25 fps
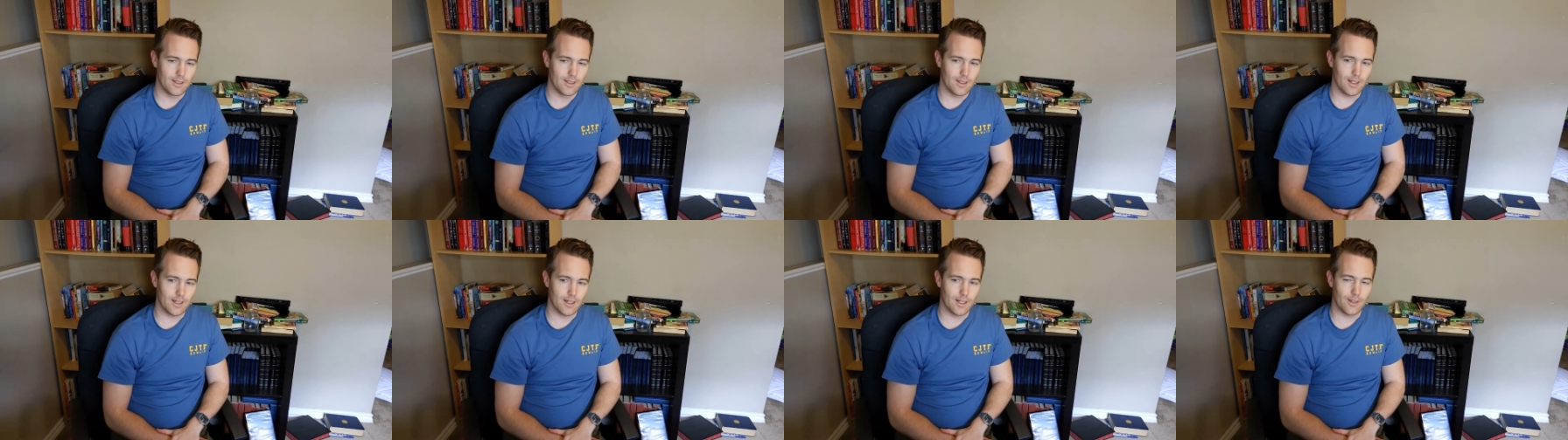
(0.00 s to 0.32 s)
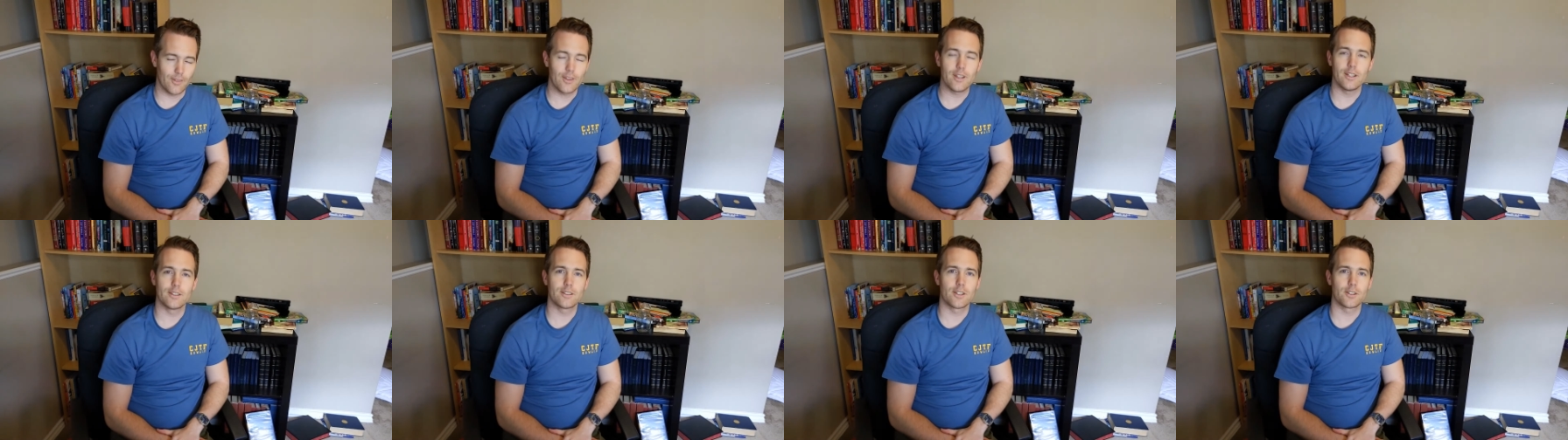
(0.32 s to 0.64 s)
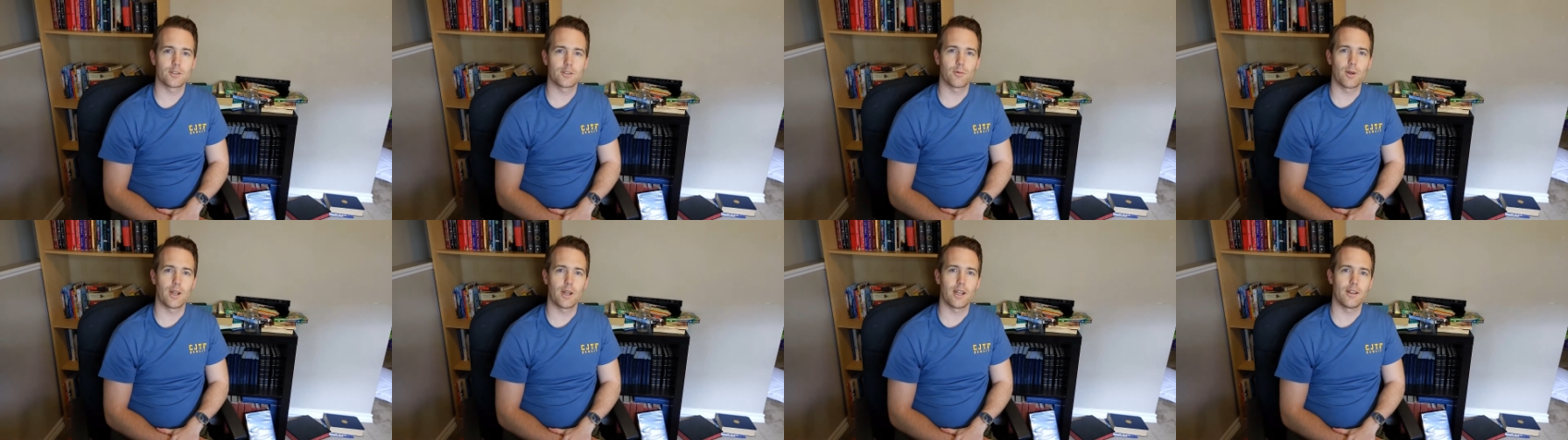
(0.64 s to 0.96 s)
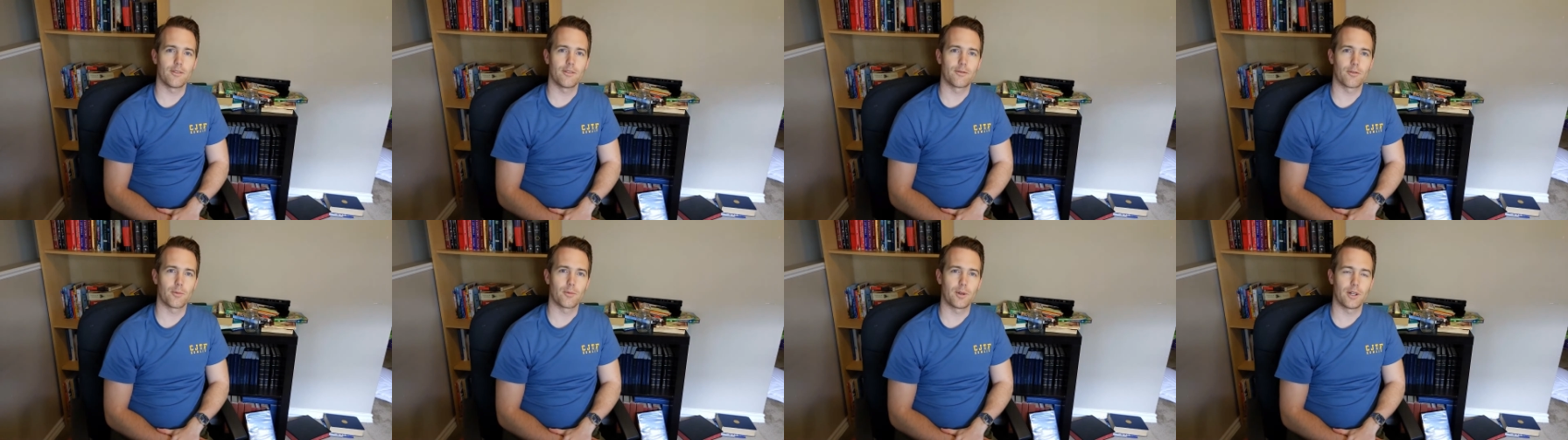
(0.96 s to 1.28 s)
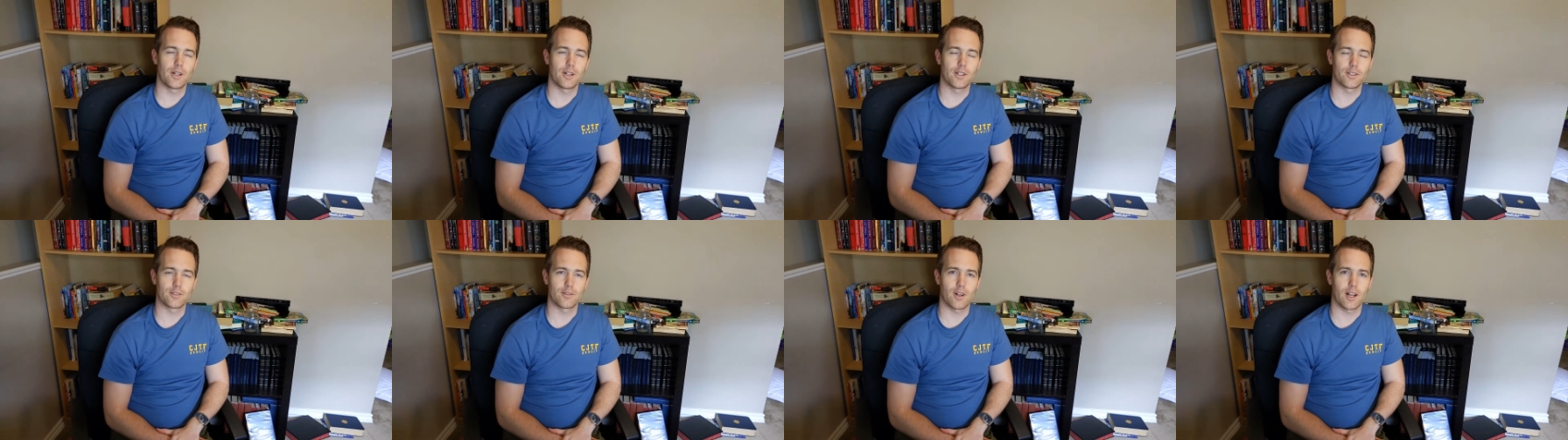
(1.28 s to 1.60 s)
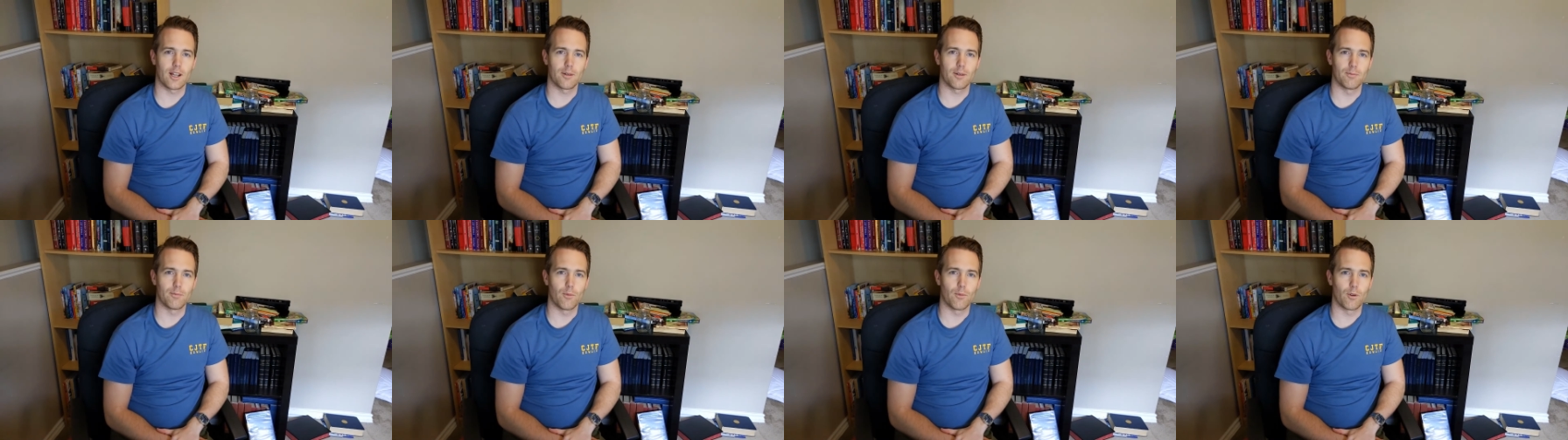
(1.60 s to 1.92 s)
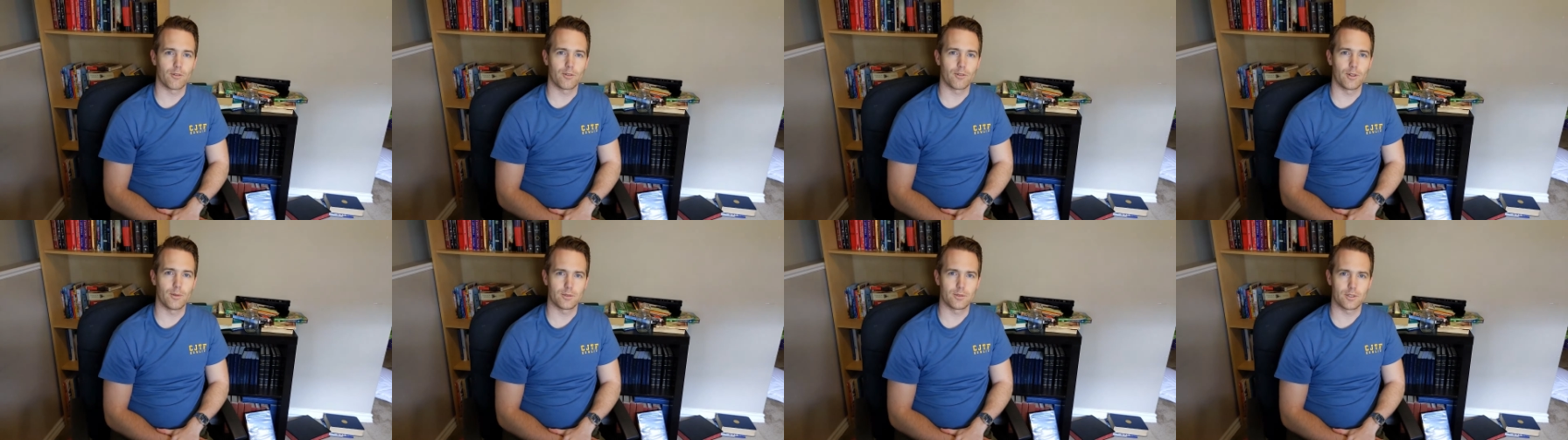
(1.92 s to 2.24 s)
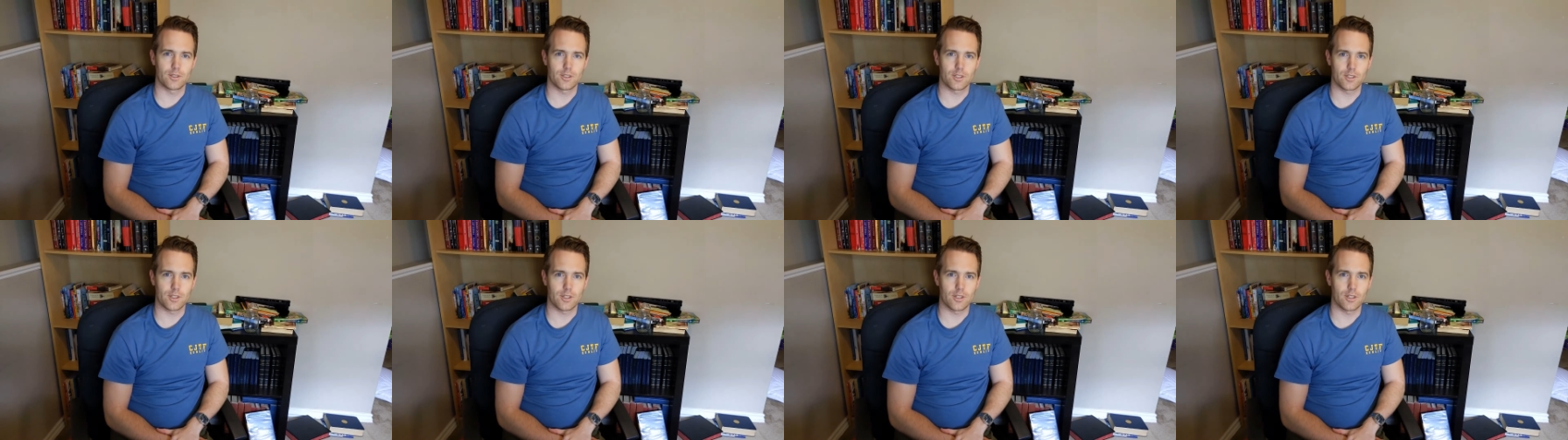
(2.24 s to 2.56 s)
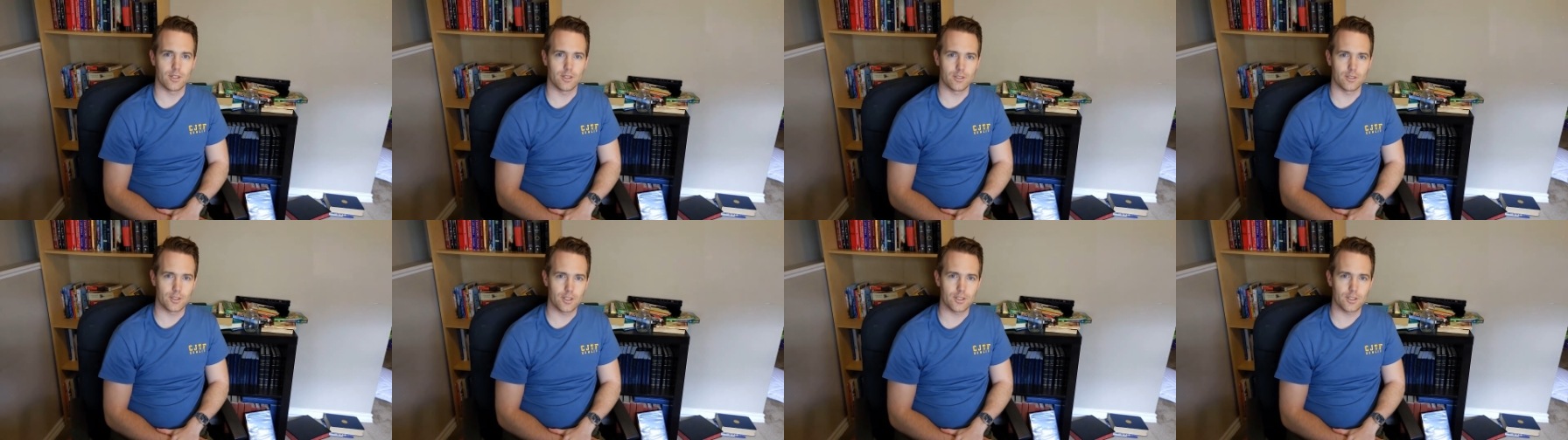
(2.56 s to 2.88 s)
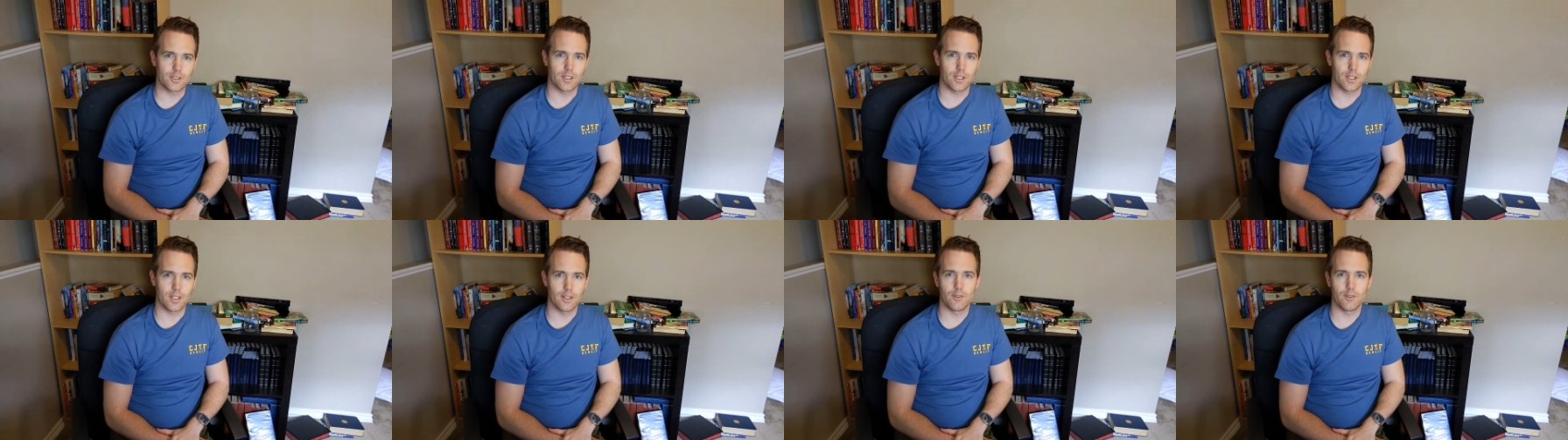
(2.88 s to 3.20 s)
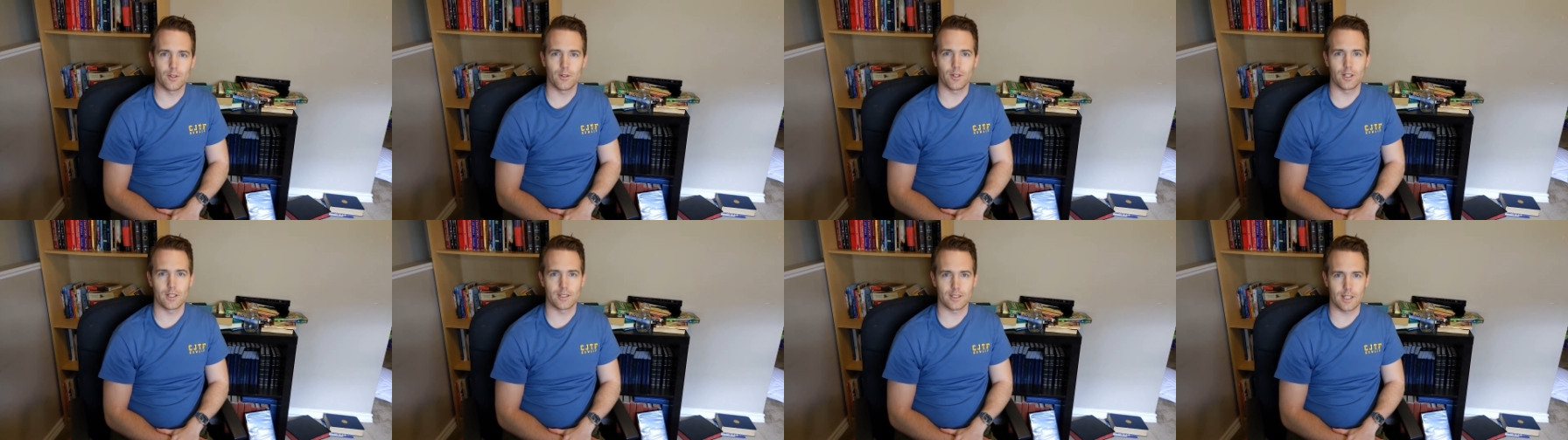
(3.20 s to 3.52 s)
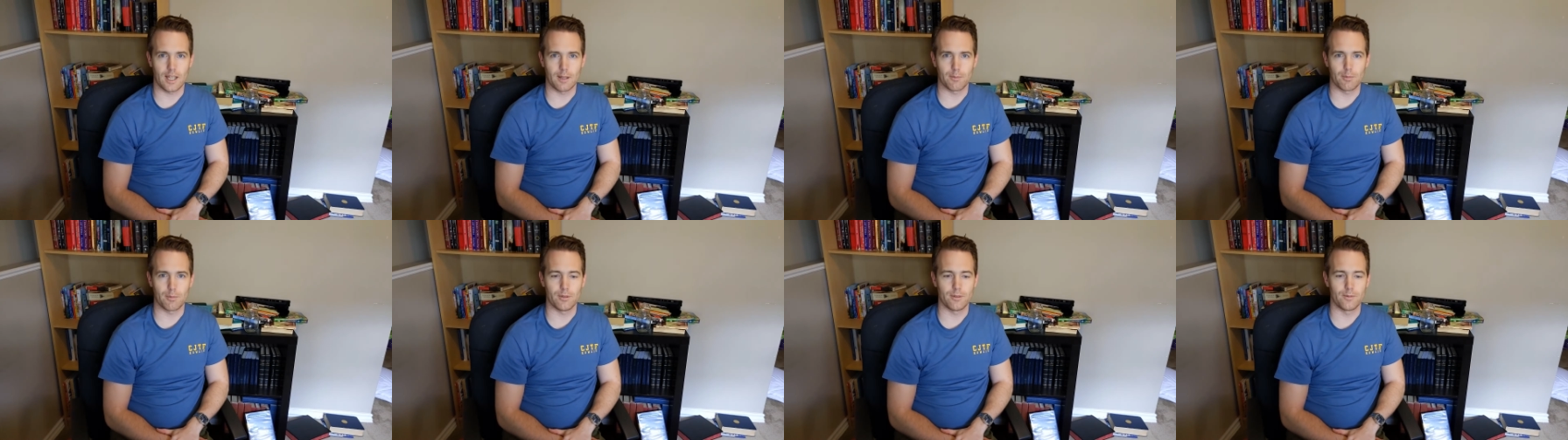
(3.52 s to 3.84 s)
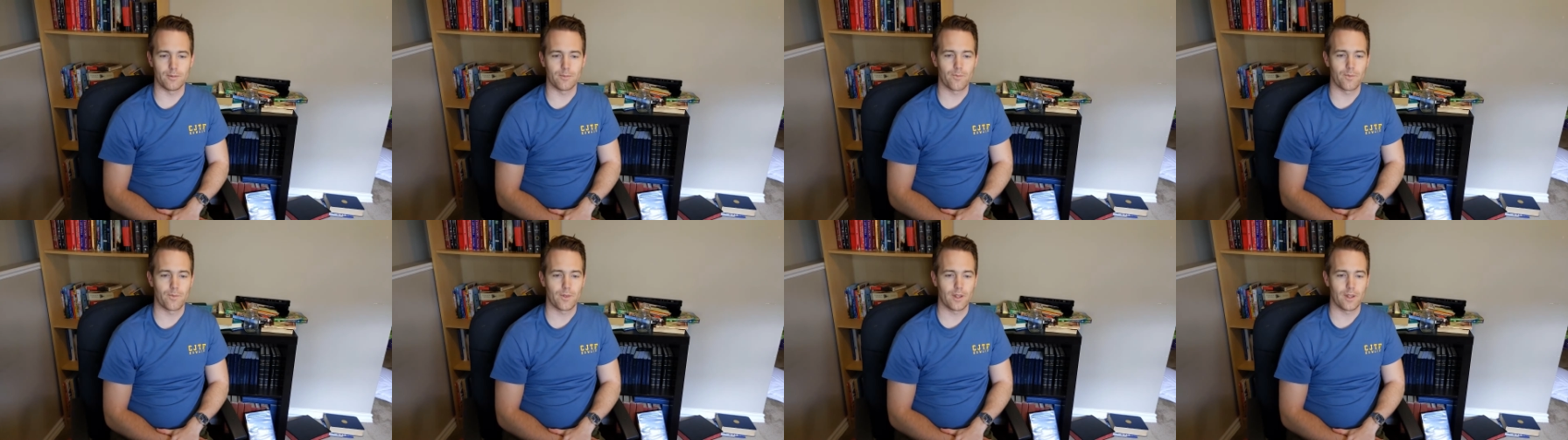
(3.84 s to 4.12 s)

The easiest way for me to describe morphemes is just to give you an example.